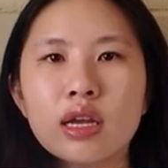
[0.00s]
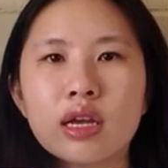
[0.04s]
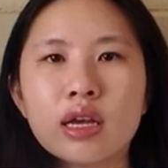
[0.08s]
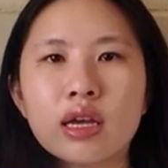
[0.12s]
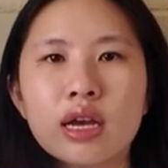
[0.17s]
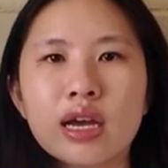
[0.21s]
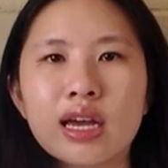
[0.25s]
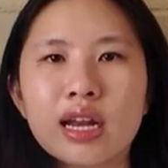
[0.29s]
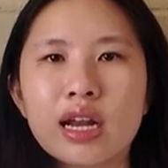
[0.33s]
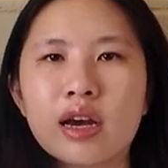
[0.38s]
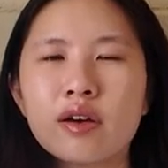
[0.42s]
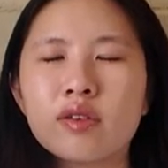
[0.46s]

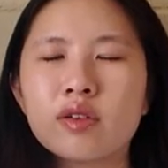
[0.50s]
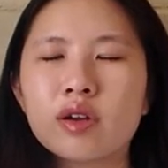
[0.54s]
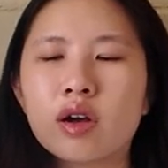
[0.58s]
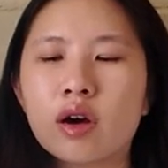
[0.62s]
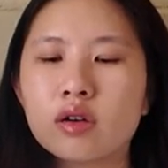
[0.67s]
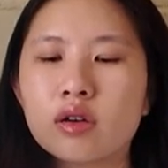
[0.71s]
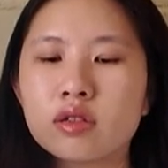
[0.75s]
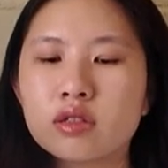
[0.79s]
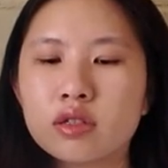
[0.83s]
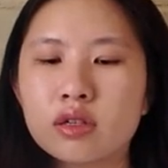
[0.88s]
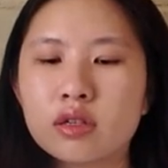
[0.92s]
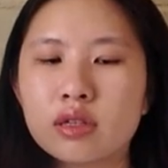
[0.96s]
And I would
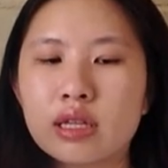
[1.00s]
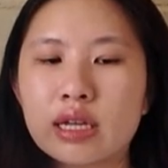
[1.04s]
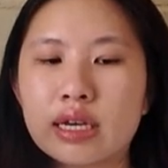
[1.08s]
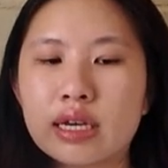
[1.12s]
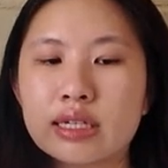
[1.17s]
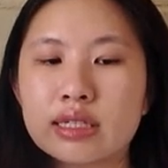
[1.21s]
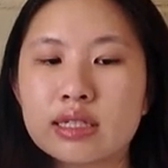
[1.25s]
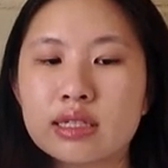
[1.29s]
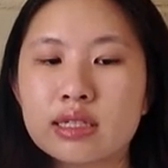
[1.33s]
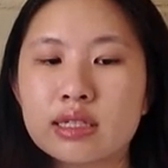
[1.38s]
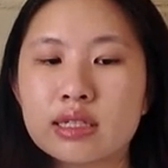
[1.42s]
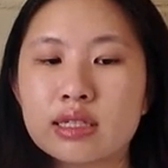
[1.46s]
also like
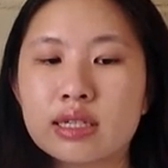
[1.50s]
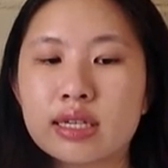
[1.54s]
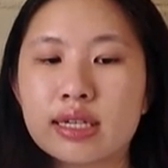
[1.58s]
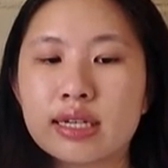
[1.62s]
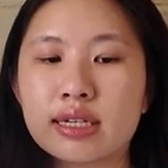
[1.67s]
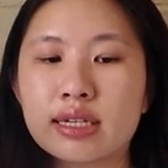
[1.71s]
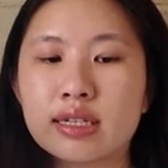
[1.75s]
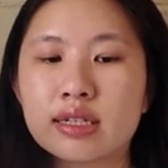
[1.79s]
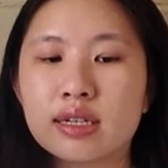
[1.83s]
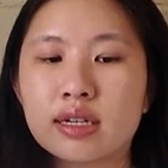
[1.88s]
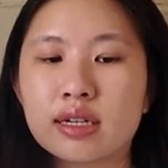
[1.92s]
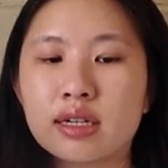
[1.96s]
to
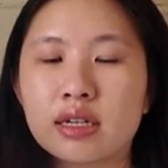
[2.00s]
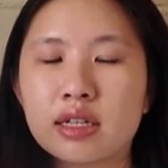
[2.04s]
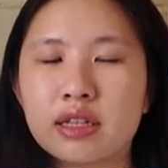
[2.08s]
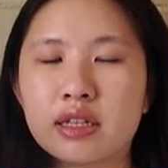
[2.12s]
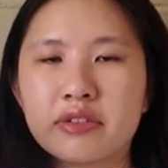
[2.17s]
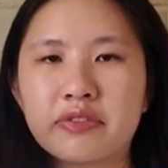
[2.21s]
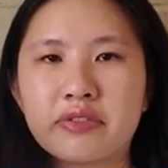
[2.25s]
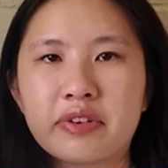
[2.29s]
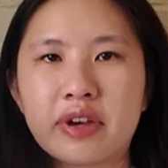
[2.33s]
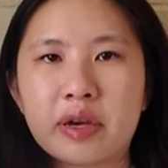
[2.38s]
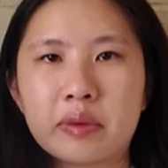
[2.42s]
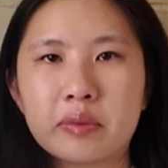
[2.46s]
take another
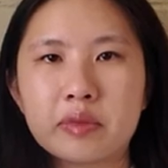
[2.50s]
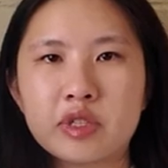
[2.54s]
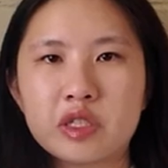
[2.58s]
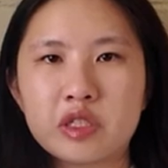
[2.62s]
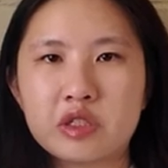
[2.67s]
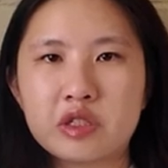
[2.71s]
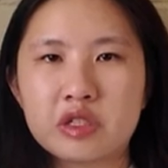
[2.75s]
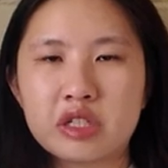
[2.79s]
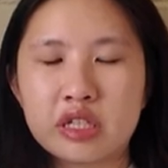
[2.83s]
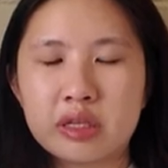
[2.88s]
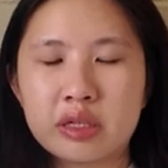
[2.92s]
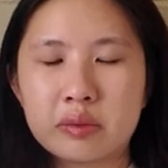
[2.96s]
family
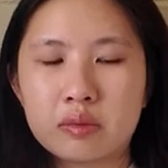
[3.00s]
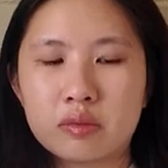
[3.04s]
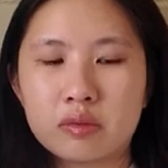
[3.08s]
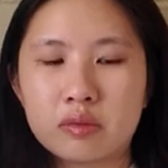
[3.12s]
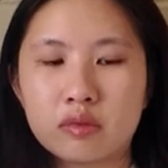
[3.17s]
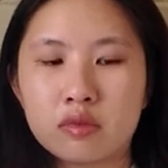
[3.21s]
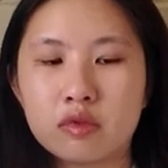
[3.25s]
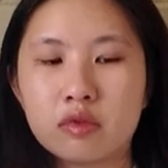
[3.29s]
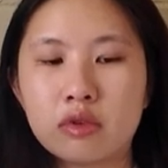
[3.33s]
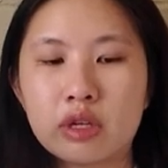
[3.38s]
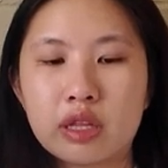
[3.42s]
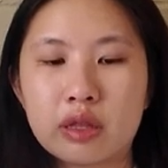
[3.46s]
trip
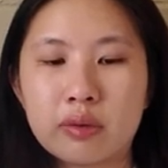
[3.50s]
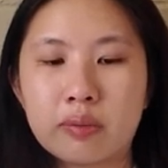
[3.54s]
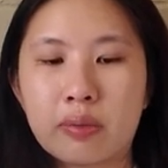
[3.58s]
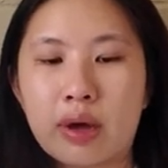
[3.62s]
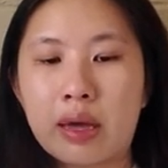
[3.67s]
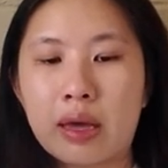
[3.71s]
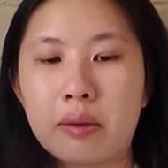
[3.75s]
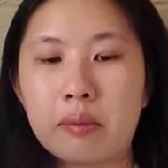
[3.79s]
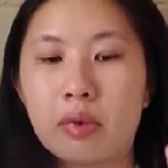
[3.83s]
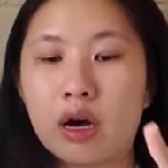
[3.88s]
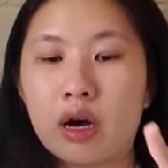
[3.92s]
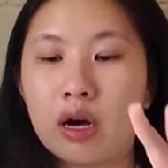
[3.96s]
with my
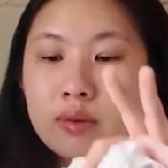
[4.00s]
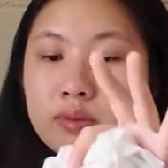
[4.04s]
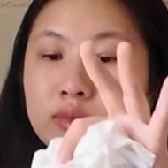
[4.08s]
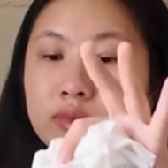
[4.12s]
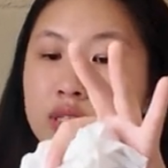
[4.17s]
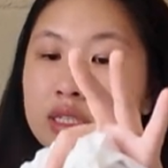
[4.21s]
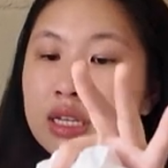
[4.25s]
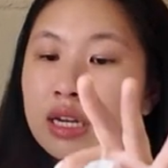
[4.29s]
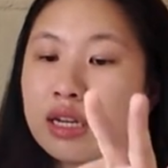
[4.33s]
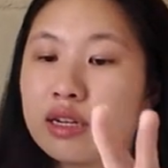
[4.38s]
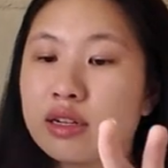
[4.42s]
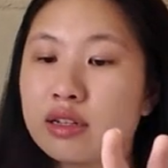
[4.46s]
mom's
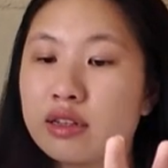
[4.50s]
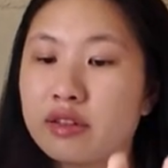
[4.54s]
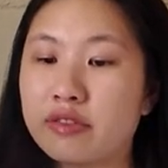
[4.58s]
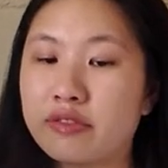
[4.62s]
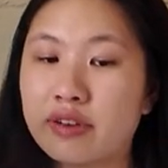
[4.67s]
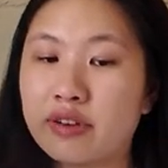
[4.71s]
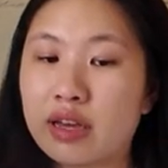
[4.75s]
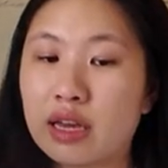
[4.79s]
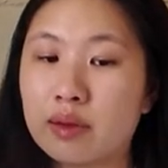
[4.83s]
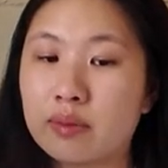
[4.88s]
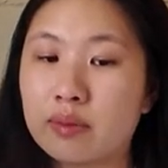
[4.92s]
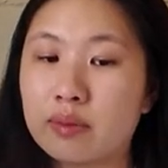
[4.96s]
side of the
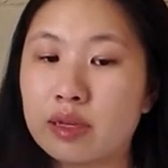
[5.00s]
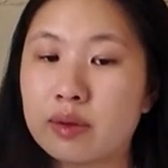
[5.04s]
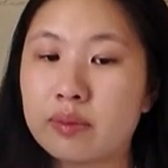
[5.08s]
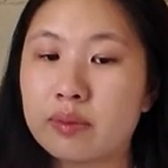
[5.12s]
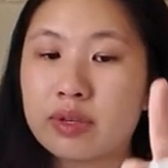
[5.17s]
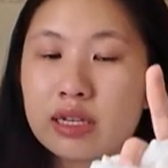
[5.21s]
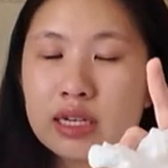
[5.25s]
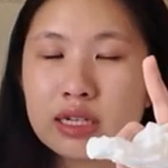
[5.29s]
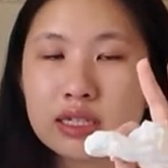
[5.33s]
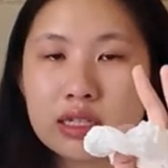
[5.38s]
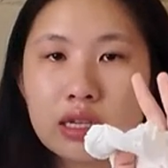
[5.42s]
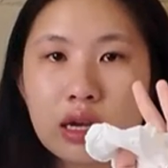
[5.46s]
family
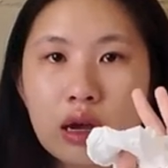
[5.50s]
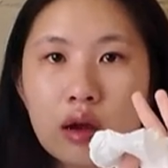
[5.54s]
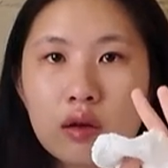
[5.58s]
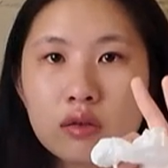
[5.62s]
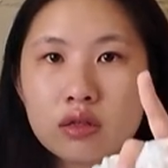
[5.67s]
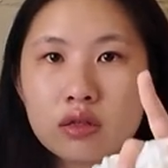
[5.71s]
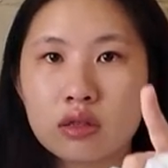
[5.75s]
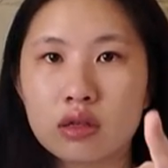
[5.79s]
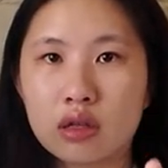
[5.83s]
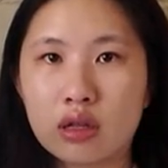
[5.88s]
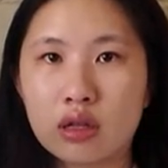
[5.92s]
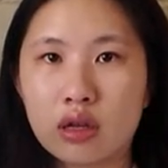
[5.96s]
because I
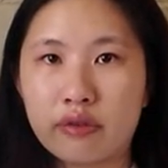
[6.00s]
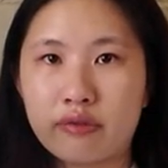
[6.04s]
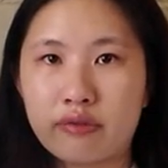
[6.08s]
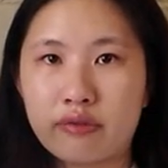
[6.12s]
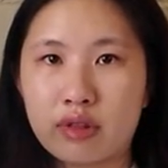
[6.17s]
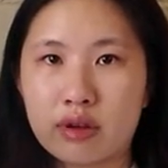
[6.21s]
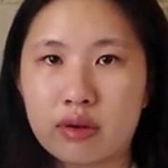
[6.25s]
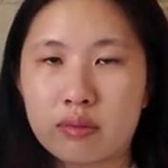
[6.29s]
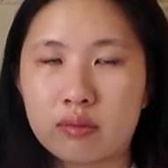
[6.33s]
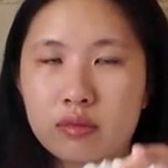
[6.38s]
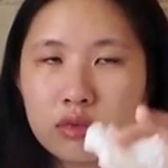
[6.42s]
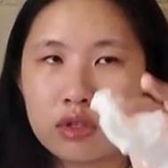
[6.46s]
also love
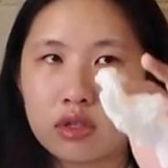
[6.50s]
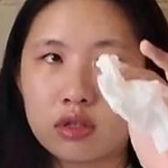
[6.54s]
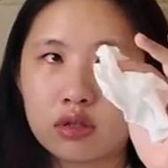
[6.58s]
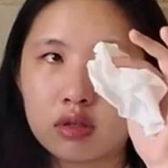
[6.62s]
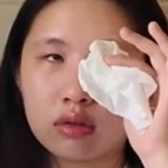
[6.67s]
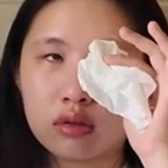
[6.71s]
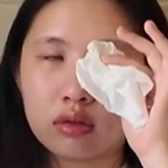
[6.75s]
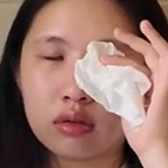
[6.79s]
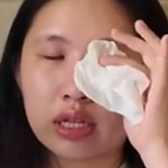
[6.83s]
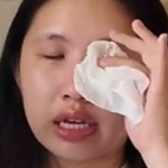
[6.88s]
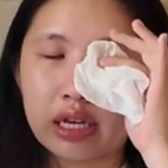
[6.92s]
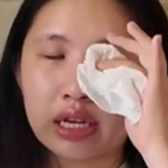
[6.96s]
them too.
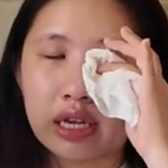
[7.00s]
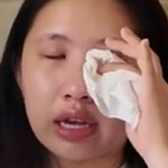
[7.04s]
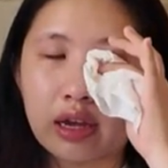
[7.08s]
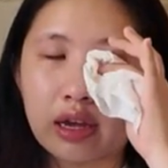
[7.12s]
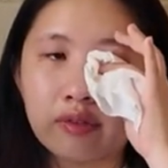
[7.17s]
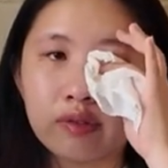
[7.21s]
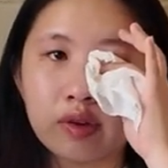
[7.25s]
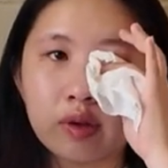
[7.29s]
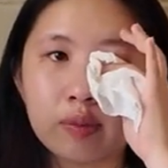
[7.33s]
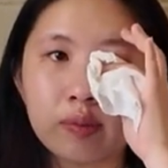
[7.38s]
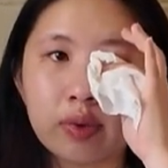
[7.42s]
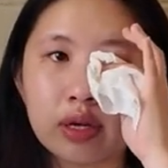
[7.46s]
Like
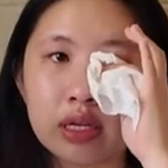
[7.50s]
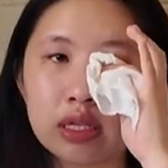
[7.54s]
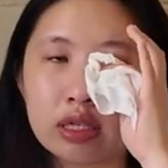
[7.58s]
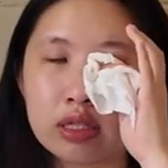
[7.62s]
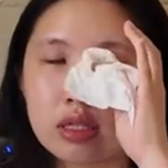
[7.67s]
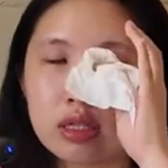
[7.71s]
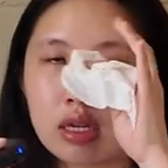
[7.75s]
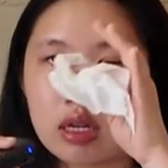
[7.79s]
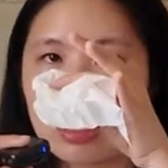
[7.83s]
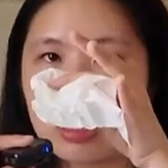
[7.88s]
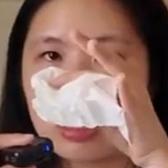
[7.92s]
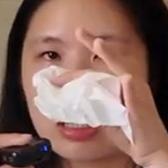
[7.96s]
everybody's
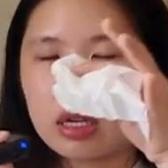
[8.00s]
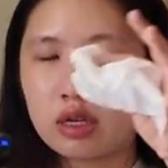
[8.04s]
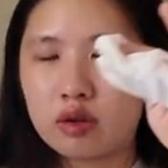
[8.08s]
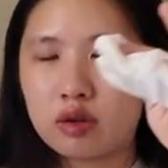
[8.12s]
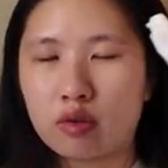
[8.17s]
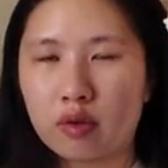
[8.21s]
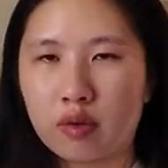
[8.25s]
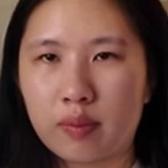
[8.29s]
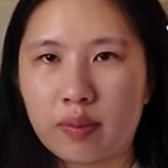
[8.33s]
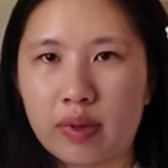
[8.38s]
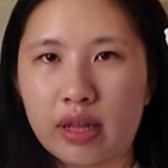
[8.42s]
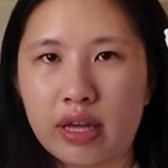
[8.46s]
on an
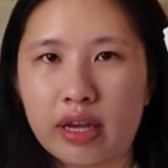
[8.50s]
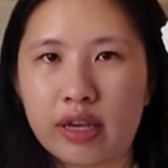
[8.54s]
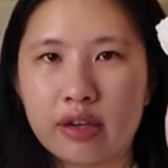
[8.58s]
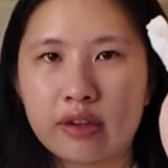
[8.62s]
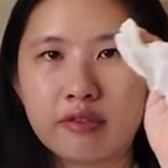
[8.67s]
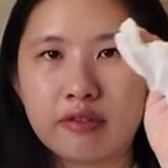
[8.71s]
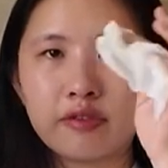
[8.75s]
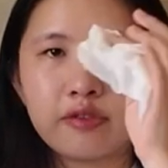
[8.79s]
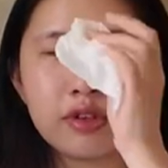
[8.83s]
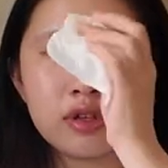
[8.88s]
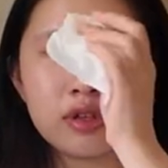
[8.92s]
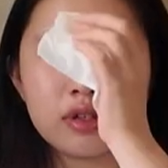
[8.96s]
equal playing
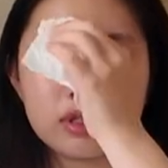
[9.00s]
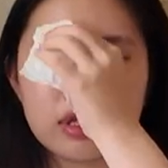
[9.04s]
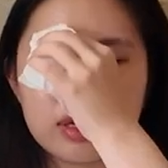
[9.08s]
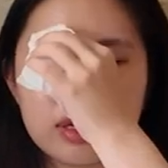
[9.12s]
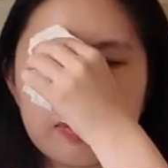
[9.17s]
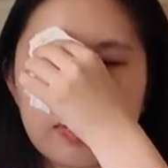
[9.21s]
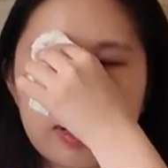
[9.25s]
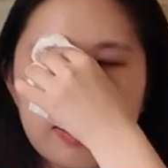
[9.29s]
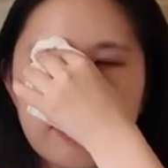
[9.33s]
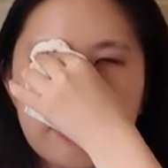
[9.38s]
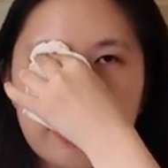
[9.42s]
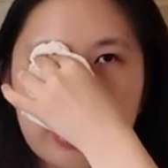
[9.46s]
field in
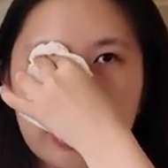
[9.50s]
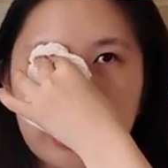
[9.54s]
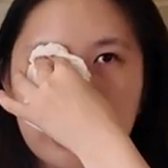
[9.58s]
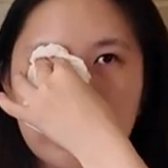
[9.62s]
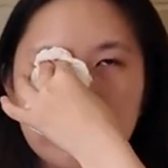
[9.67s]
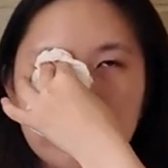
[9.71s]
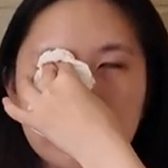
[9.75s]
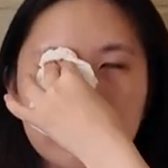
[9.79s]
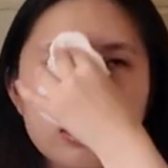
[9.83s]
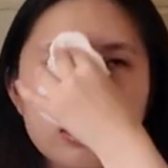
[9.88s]
my mind.